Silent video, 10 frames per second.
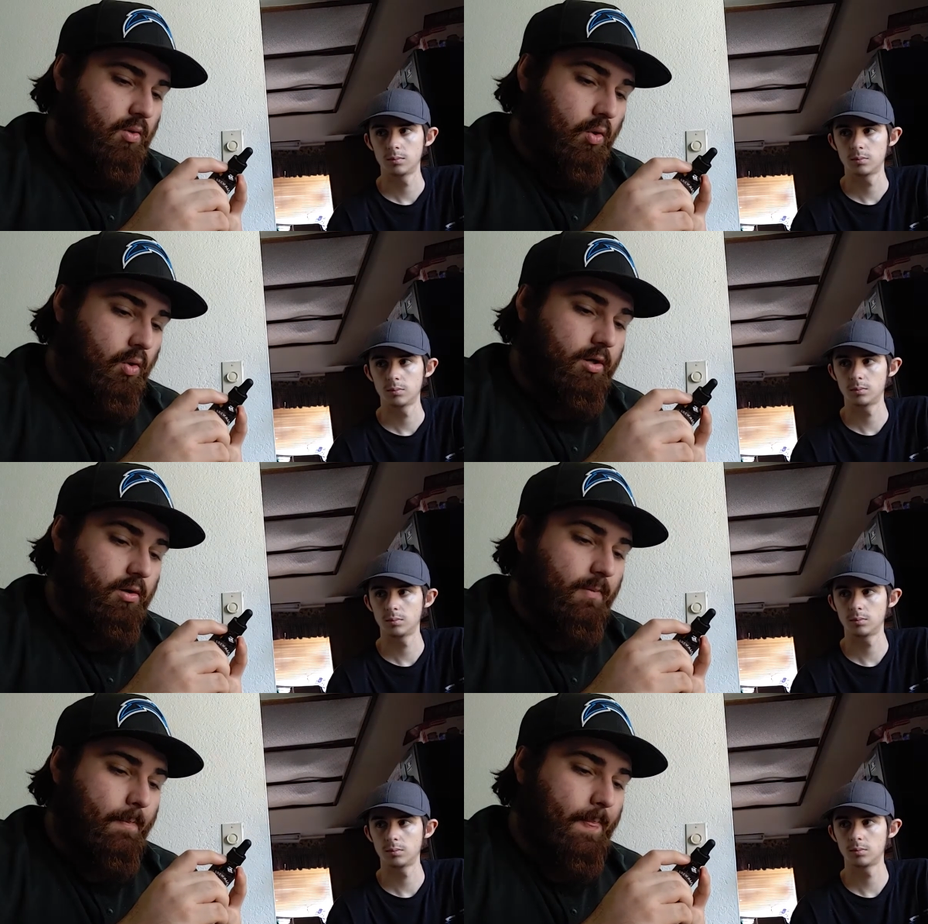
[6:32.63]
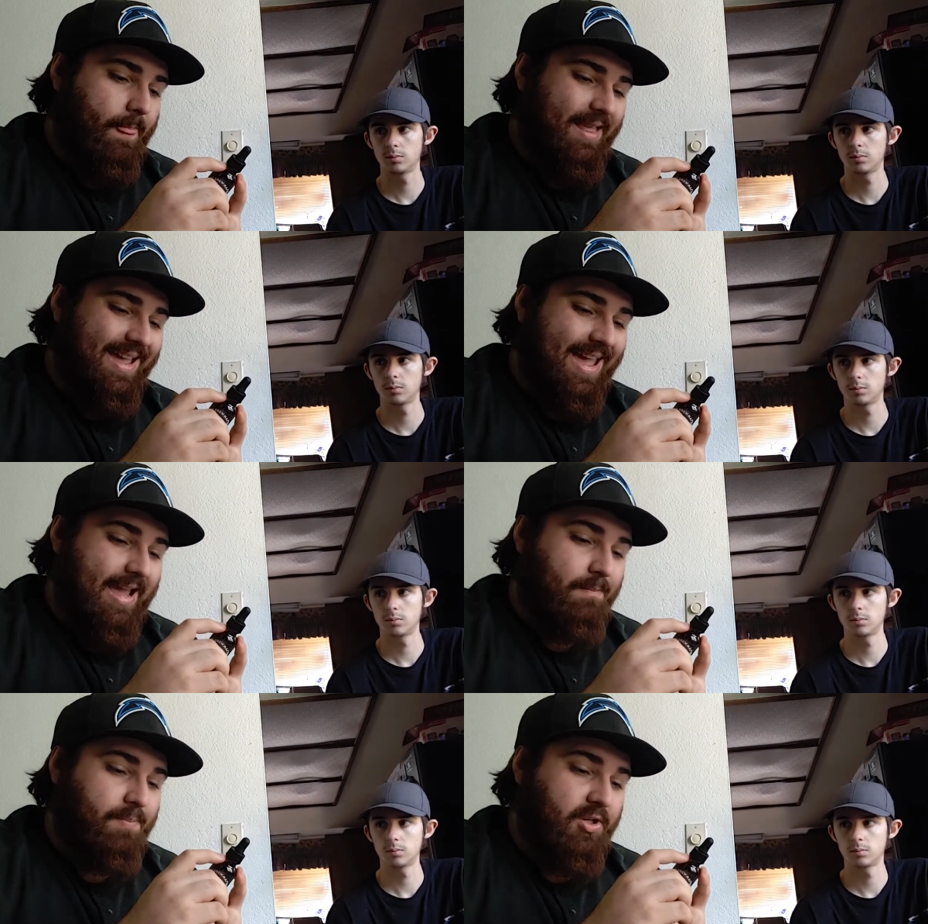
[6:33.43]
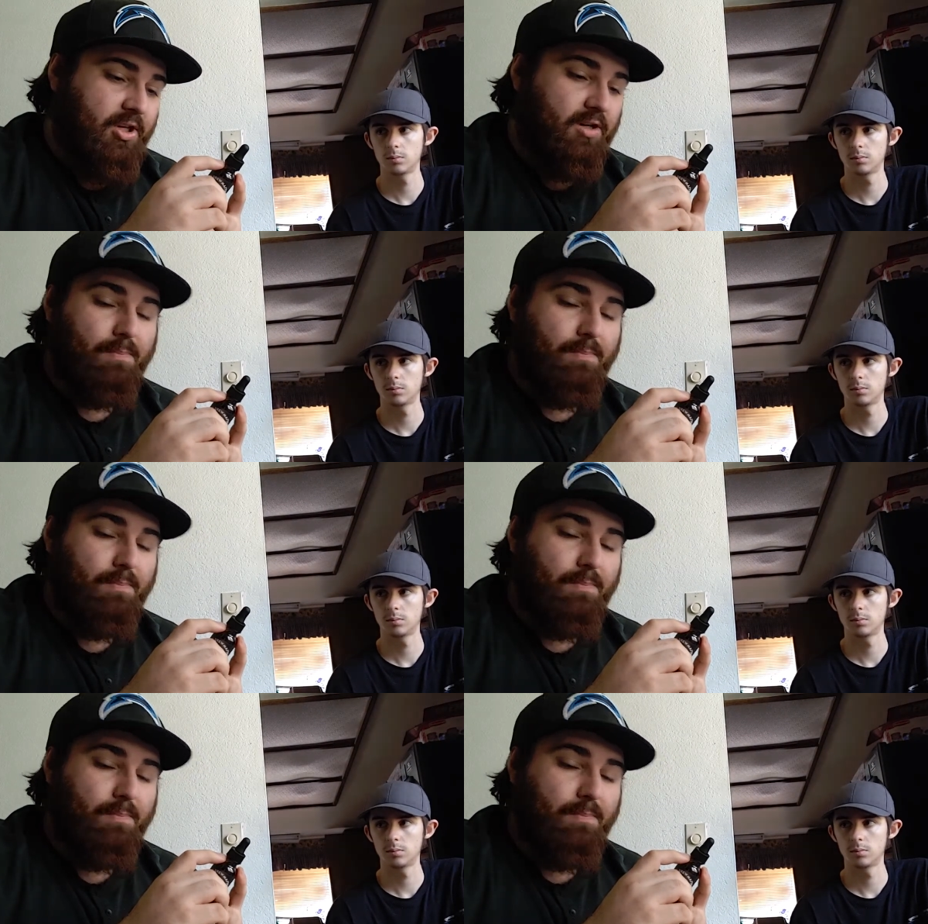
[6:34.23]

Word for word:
Speaker 1: oil, and pure